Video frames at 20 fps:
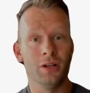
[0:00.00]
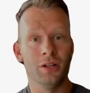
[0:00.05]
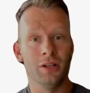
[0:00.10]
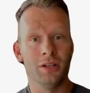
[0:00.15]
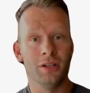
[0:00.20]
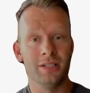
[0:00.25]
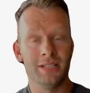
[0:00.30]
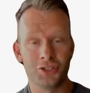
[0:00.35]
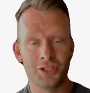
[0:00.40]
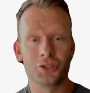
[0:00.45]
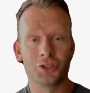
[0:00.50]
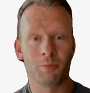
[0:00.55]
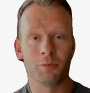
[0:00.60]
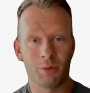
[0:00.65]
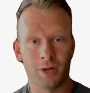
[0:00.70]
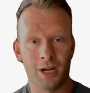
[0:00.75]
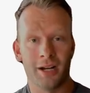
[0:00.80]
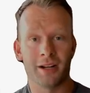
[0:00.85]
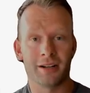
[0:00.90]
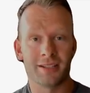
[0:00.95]
digital
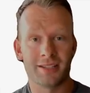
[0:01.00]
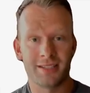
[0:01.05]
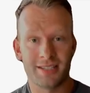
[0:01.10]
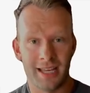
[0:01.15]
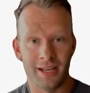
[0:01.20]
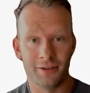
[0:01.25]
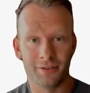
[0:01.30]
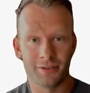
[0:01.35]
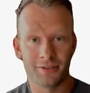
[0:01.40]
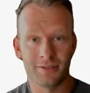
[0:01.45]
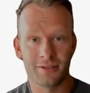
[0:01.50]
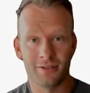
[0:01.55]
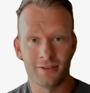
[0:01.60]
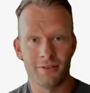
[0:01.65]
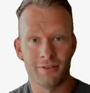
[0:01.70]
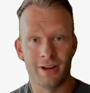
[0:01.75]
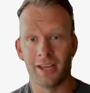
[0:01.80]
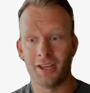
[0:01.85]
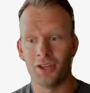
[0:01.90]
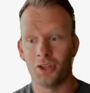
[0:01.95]
product sales,
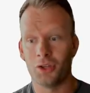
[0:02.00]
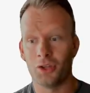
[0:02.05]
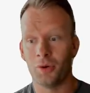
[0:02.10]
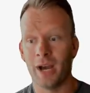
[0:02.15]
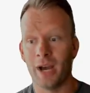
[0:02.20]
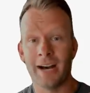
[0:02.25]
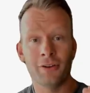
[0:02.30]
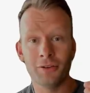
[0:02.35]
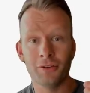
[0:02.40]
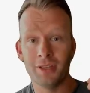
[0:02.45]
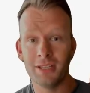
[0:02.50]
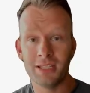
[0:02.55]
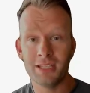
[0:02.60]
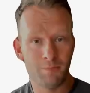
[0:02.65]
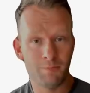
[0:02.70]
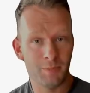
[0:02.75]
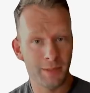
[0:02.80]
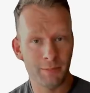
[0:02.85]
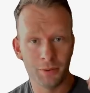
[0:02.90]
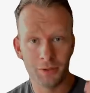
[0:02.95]
right? You have all these
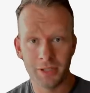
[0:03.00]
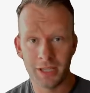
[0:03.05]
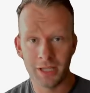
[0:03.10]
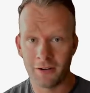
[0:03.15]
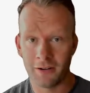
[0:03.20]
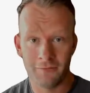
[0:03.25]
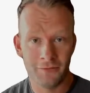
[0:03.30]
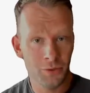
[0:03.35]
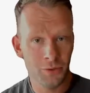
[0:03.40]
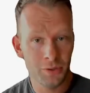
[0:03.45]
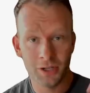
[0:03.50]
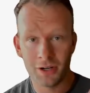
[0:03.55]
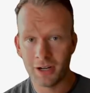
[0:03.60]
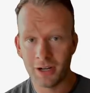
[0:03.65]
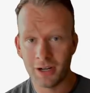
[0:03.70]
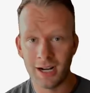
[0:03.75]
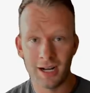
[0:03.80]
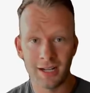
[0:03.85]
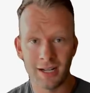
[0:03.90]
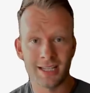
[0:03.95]
people that are viewing your
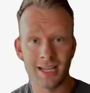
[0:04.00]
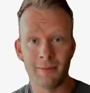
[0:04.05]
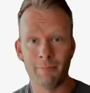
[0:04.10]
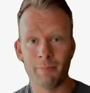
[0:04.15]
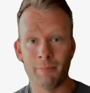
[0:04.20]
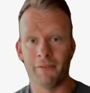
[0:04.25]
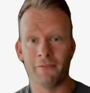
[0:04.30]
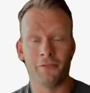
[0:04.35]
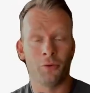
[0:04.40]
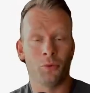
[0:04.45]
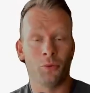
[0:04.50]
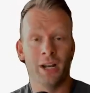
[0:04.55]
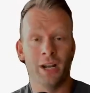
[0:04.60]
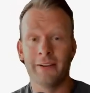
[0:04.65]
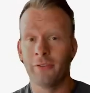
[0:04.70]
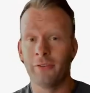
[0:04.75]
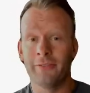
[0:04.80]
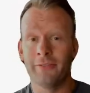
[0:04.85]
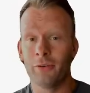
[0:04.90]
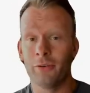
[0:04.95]
content, but for
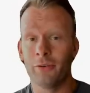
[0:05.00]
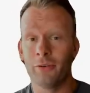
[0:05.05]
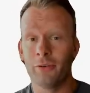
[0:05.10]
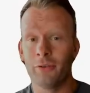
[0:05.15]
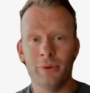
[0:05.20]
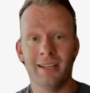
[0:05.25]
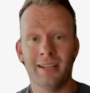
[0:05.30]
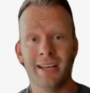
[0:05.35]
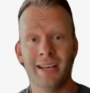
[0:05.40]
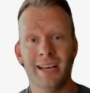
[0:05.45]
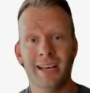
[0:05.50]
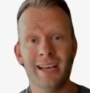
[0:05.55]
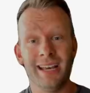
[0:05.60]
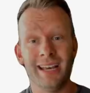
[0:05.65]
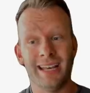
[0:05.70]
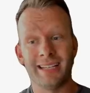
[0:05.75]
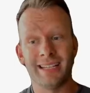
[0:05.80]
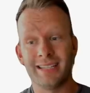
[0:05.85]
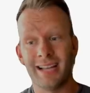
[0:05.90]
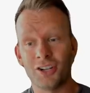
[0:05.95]
whatever reason, it's
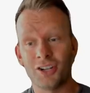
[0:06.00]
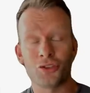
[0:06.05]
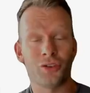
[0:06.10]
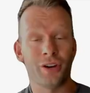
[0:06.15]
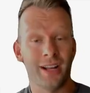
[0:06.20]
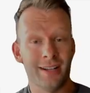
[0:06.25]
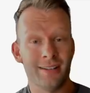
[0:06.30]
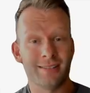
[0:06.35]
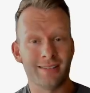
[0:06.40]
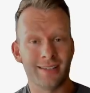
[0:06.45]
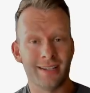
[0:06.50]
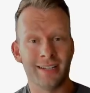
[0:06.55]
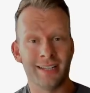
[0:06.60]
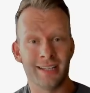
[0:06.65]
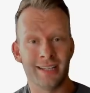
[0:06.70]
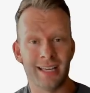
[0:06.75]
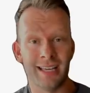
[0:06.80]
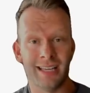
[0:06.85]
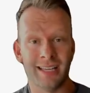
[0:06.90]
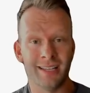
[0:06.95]
not translating
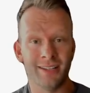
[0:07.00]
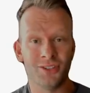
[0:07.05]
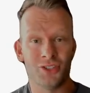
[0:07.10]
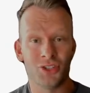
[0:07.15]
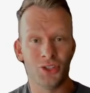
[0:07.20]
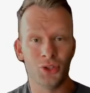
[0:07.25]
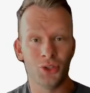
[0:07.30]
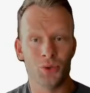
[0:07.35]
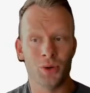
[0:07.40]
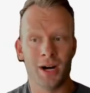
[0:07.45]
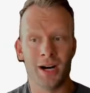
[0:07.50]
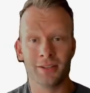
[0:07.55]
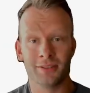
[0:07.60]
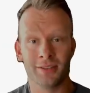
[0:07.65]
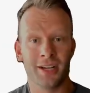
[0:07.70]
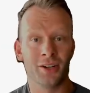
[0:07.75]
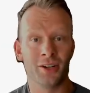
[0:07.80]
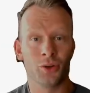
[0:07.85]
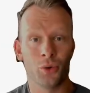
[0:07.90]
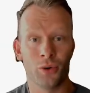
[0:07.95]
into online
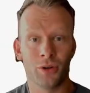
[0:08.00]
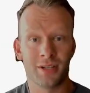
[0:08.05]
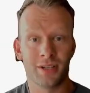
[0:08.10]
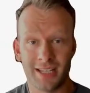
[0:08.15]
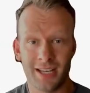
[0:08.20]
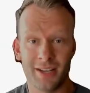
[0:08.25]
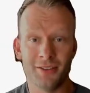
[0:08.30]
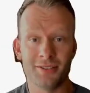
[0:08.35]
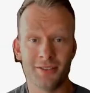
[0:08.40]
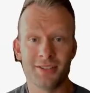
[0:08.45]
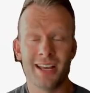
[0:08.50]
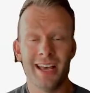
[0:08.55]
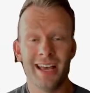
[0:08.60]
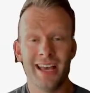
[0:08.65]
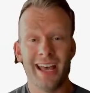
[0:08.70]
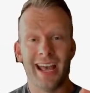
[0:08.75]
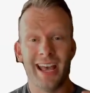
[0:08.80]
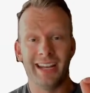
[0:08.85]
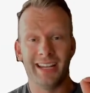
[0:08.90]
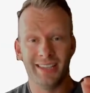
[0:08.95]
course sales.
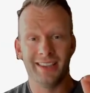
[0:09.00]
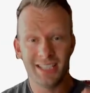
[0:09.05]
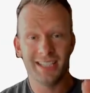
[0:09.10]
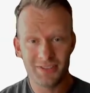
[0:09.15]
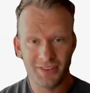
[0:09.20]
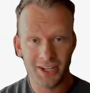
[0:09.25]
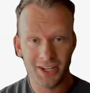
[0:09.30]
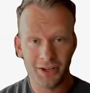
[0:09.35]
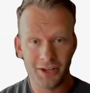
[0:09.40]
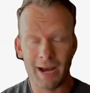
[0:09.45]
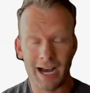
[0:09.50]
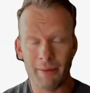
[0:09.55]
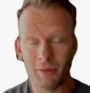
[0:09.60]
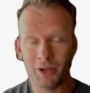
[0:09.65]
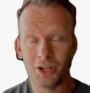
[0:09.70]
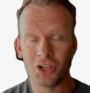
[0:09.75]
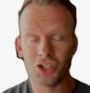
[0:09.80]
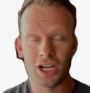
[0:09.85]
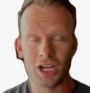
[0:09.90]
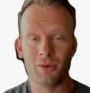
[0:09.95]
And in this video, I'm going to
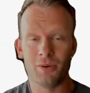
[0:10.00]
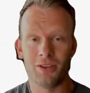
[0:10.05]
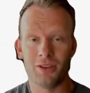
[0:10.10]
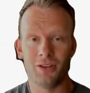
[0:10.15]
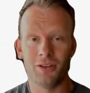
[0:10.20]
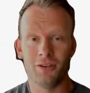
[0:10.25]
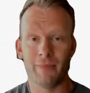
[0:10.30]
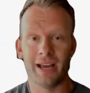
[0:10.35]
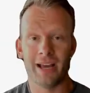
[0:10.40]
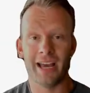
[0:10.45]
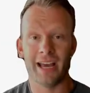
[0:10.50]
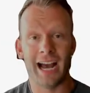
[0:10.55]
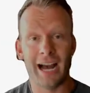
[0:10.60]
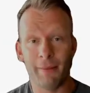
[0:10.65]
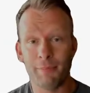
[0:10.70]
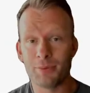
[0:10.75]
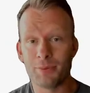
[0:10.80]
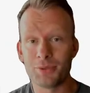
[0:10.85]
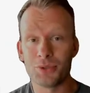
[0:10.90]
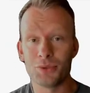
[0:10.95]
share with you my
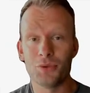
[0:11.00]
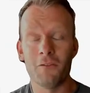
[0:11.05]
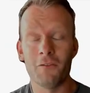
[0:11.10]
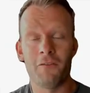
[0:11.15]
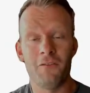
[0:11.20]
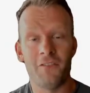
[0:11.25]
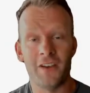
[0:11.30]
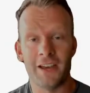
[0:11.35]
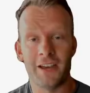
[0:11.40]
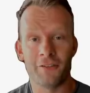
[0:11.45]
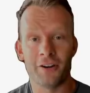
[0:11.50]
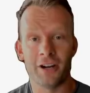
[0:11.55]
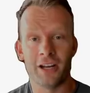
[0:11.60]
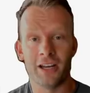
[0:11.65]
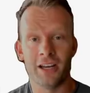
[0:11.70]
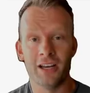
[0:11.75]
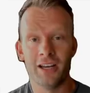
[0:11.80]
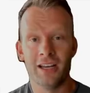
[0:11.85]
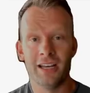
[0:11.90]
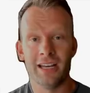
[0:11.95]
absolute favorite
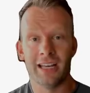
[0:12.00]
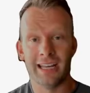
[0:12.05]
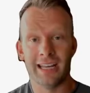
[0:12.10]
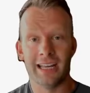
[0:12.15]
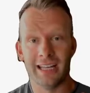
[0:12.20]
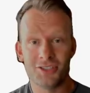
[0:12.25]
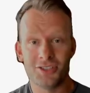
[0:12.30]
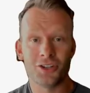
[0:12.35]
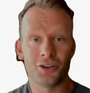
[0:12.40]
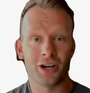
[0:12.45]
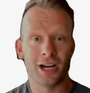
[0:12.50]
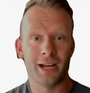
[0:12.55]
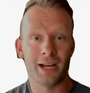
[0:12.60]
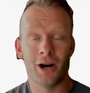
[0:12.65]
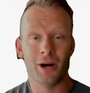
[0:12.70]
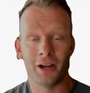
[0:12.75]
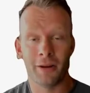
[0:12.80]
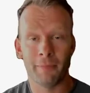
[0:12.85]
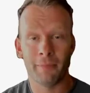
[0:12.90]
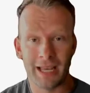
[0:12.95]
Instagram
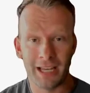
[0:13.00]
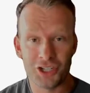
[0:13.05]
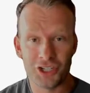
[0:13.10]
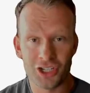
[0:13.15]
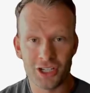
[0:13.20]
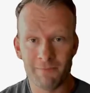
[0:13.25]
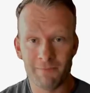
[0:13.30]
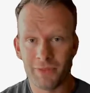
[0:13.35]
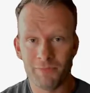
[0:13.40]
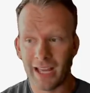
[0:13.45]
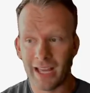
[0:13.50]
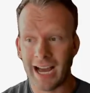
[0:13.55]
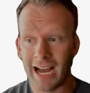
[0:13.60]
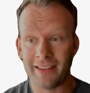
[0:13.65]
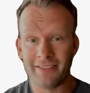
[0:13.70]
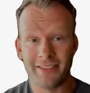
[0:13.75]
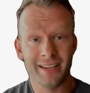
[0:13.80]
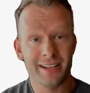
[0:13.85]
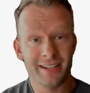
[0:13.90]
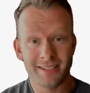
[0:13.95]
automation. I
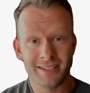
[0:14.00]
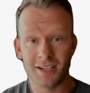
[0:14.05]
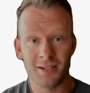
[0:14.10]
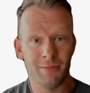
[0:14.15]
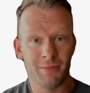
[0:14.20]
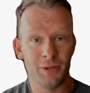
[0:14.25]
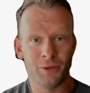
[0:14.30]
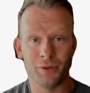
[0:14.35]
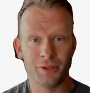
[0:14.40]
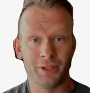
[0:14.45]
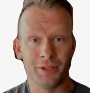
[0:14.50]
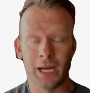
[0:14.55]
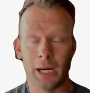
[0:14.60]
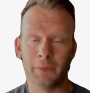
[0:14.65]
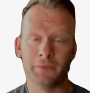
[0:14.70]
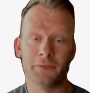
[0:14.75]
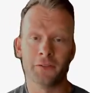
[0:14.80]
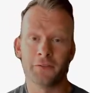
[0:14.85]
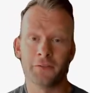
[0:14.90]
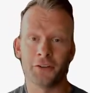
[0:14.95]
think it's going to be really
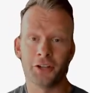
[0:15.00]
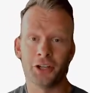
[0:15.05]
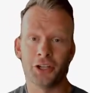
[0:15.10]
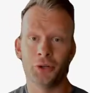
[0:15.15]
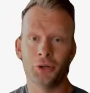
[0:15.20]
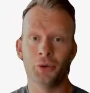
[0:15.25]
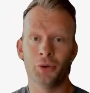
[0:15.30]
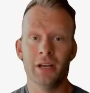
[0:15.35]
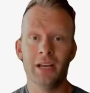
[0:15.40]
helpful for you,